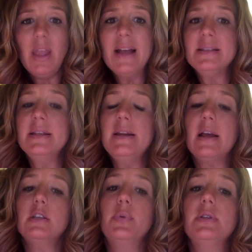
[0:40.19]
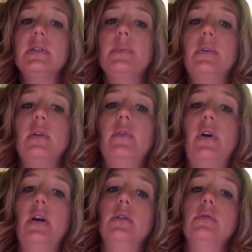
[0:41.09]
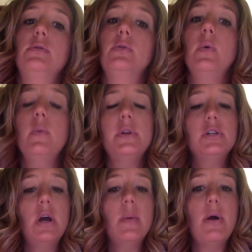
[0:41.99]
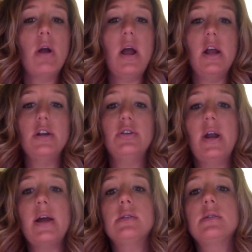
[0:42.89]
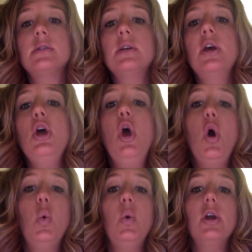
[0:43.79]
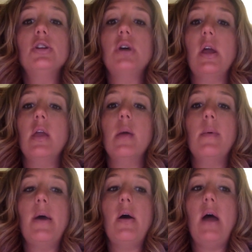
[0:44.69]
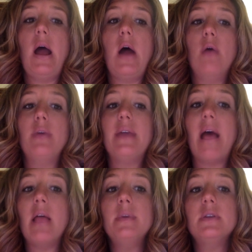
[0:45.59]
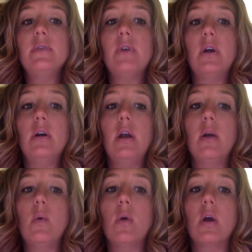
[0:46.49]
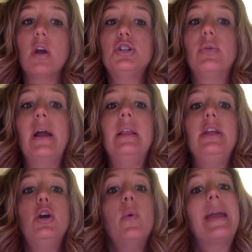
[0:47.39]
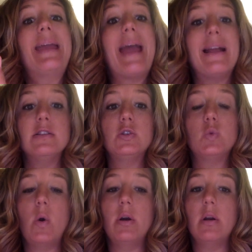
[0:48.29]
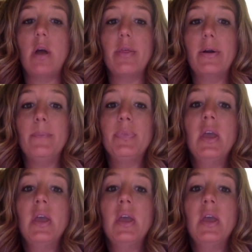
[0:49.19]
as the next principle of art. So when we talk about contrast, we are talking about how the elements of art in a work directly go against one another.